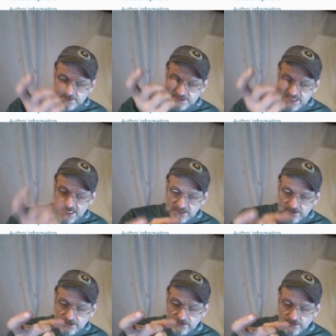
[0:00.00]

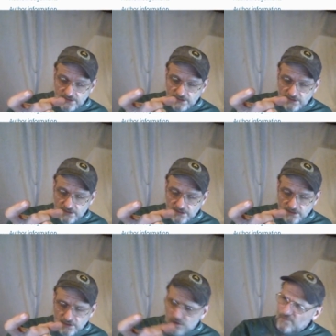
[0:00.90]
data
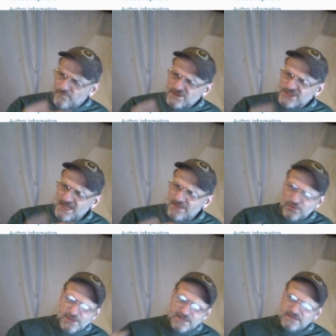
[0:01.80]

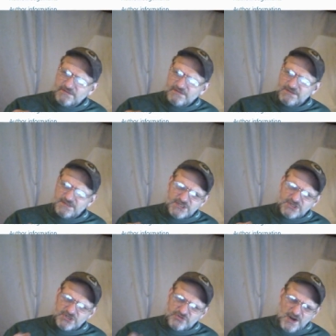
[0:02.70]
oversampling
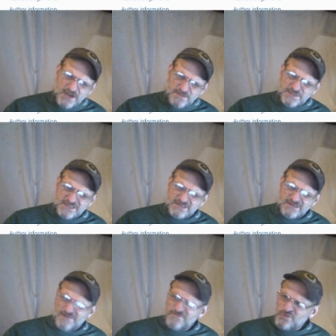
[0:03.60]
stripes,
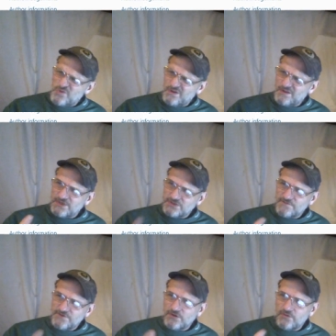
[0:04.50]
if you will. I'm not sure
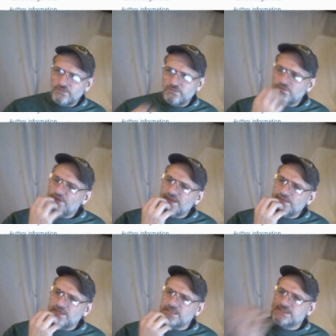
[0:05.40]
if you know what that
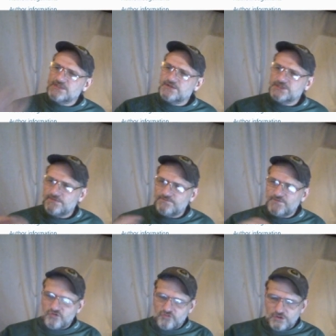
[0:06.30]
means. And there's a
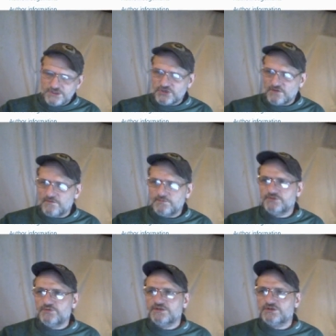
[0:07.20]
crossover
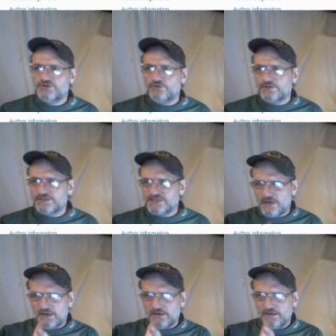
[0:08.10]
between the two. It's not